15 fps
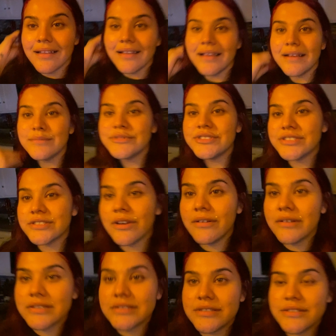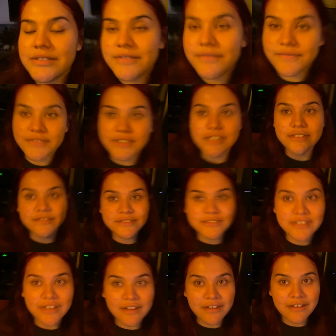I'm just going through the feels,
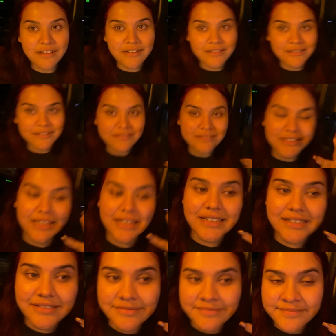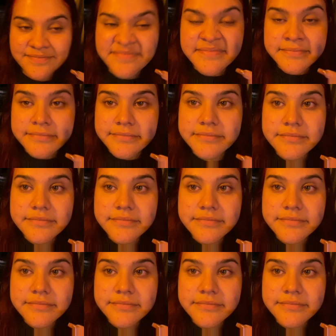y'all. Like, I'm